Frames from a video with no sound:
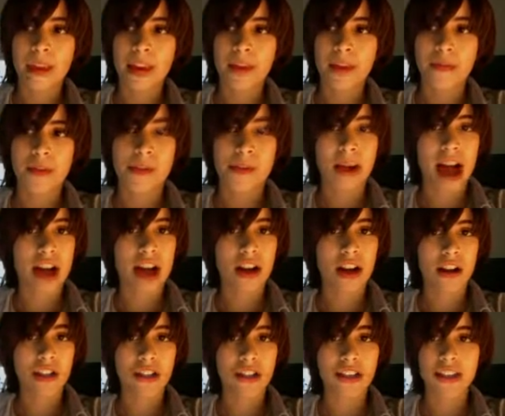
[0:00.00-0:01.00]
Mac
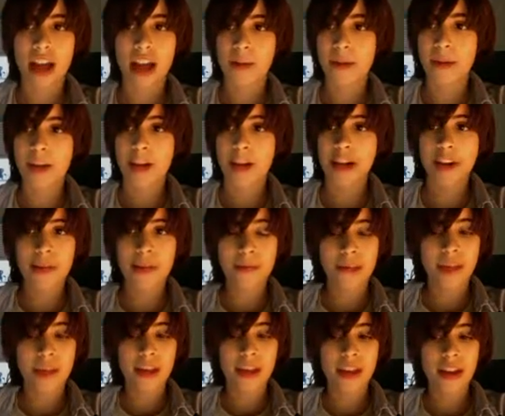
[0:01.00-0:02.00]
called Cyberduck,
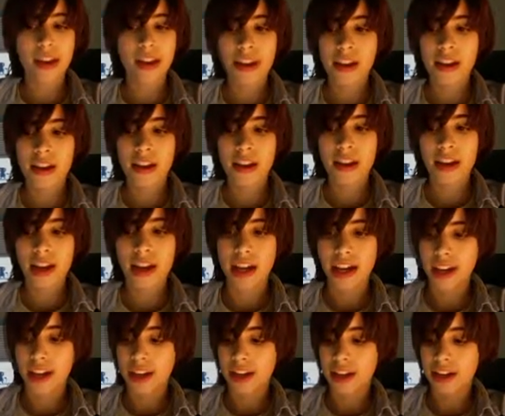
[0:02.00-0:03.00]

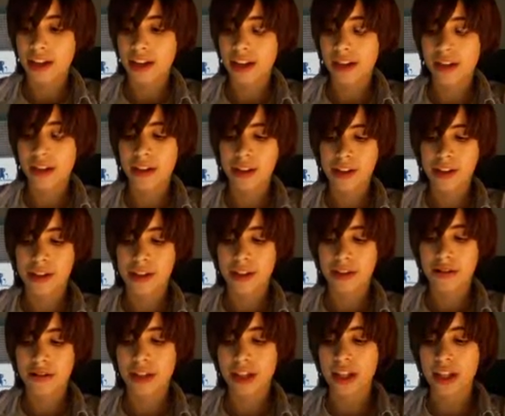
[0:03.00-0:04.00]
and
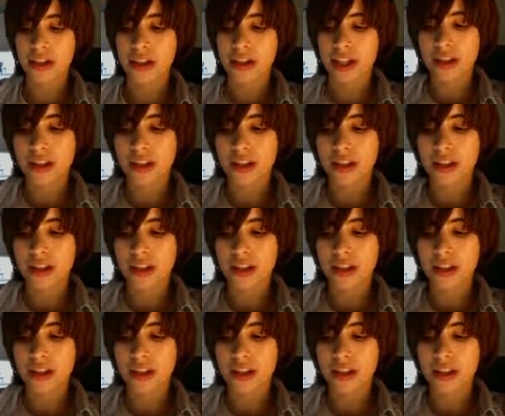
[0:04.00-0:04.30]
it's really easy.